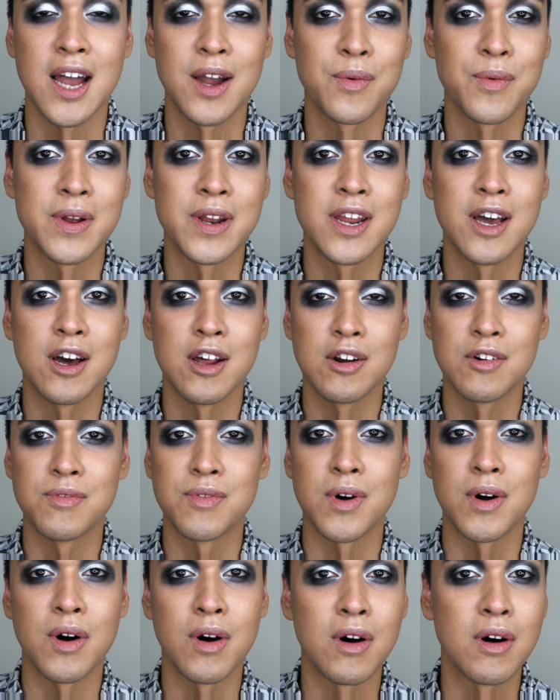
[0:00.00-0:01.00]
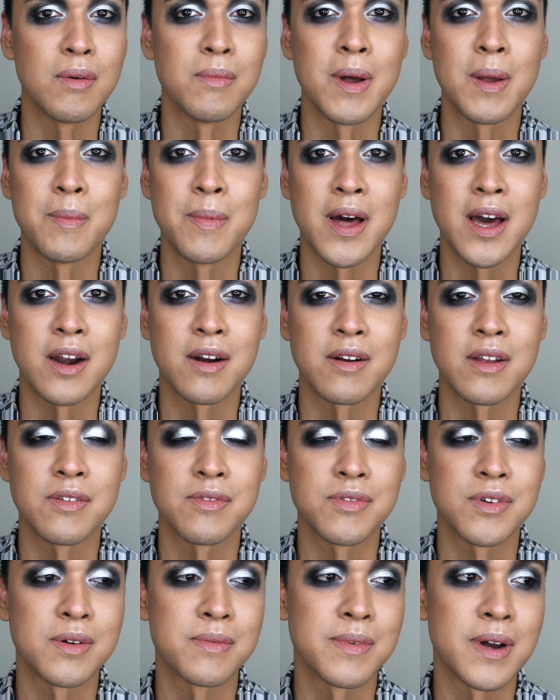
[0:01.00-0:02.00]
I ran out of all my battery
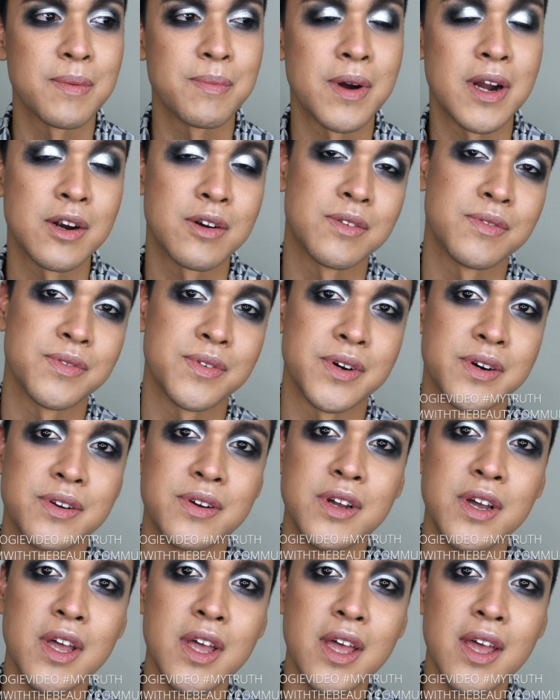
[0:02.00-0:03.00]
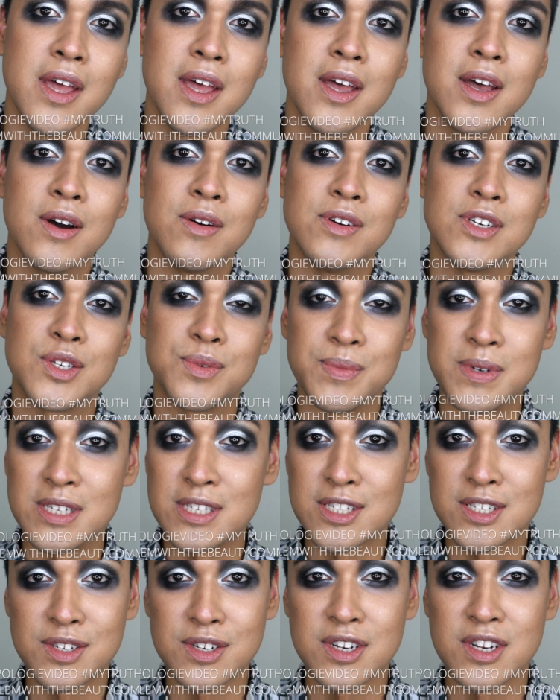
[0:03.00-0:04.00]
for my microphone, which
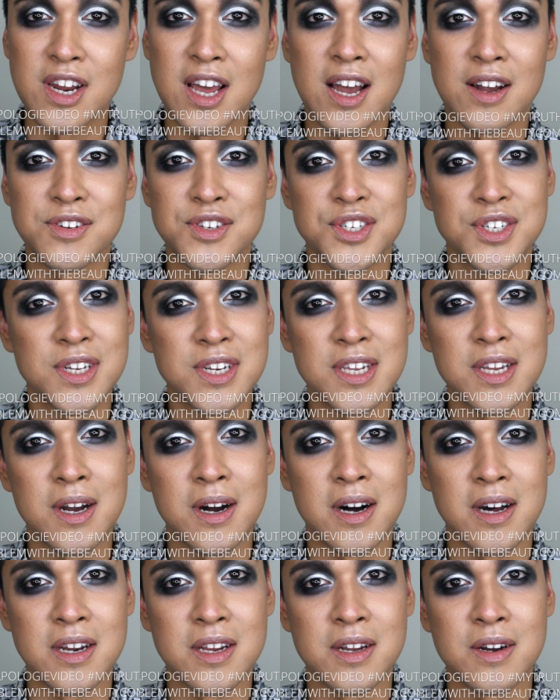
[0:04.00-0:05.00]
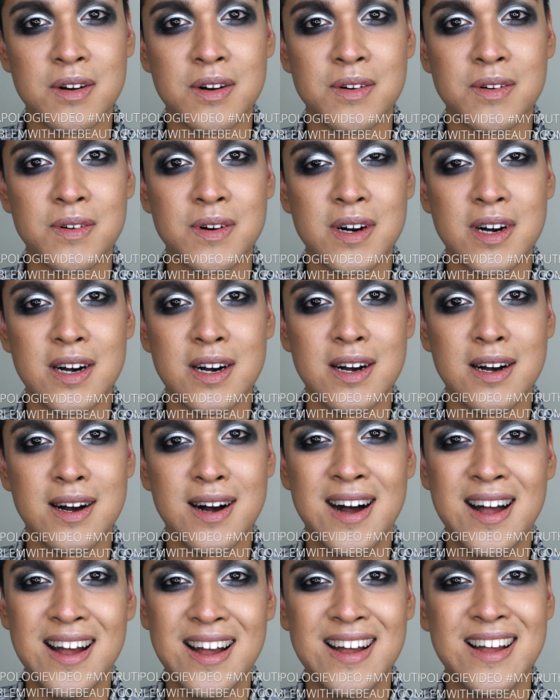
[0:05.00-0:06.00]
means you're going to have shitty audio
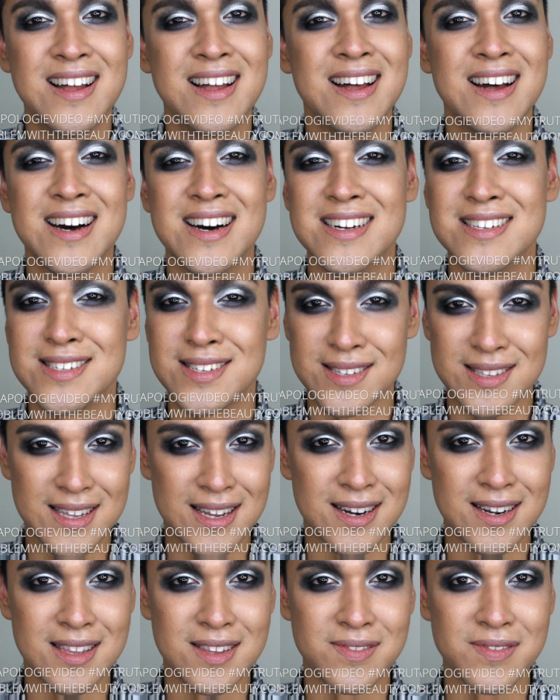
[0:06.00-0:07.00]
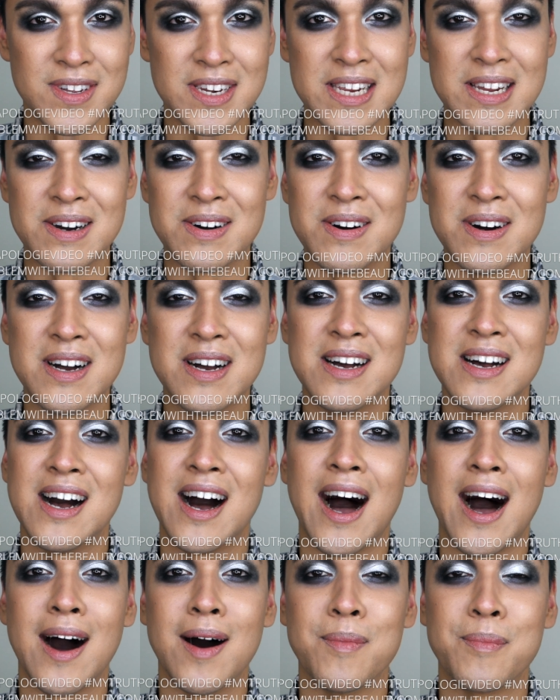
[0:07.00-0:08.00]
until the end of the video.
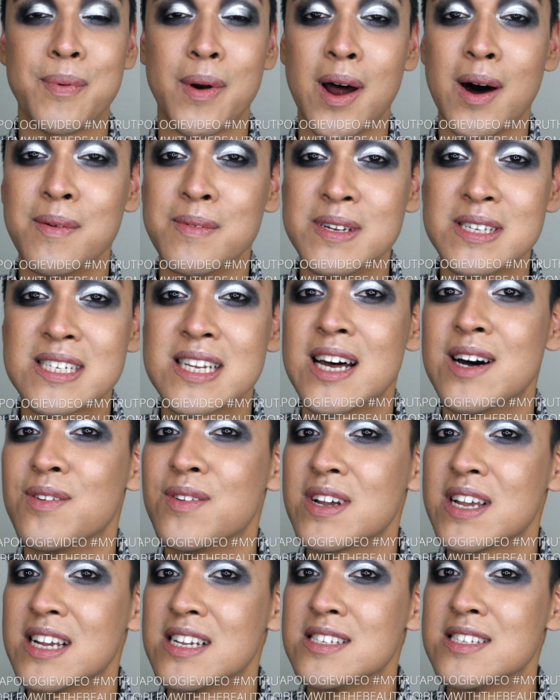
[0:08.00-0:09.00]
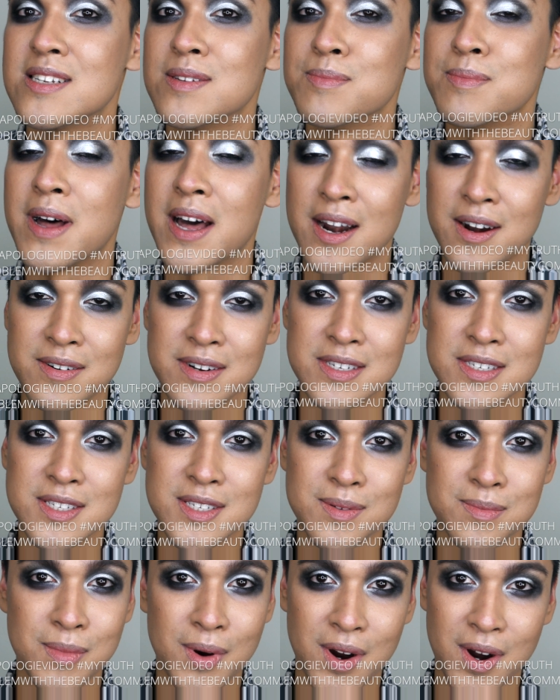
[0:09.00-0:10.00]
I promise I will get some batteries
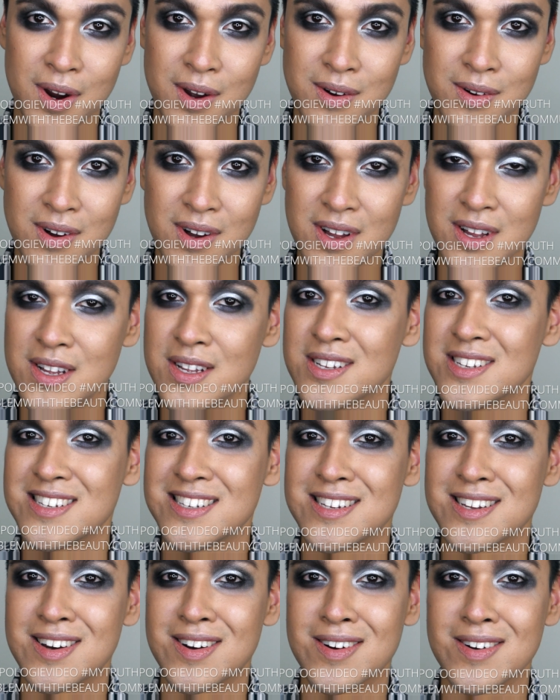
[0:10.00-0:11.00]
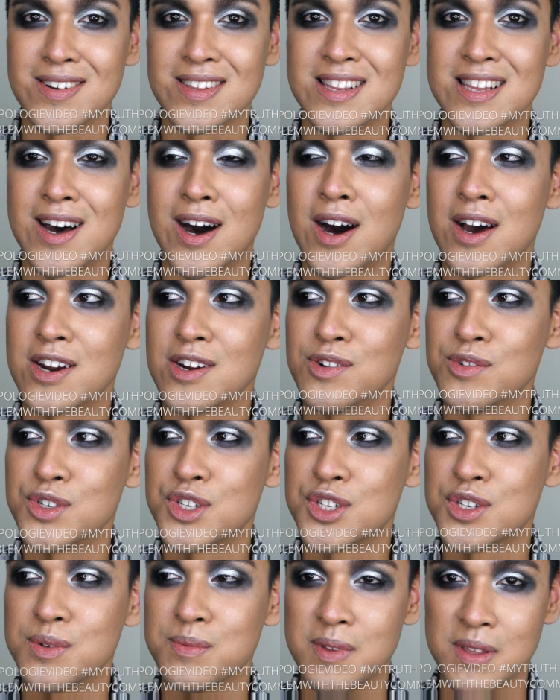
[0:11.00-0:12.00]
tomorrow, so the audio
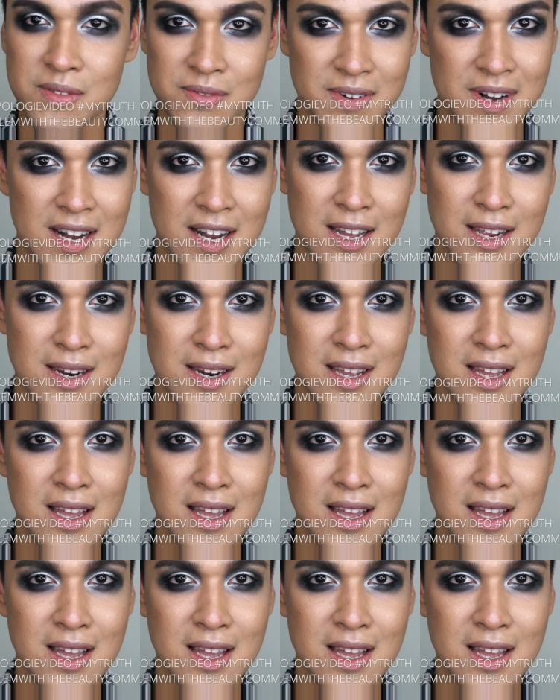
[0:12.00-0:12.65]
should be fine,